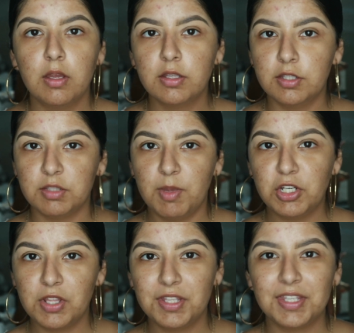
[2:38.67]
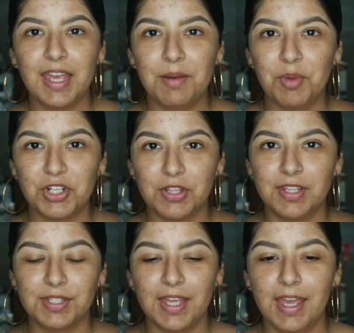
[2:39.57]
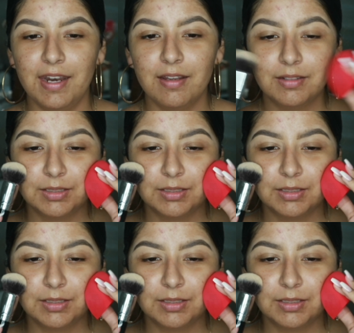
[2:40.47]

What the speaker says: So sponge on this side, brush on this side,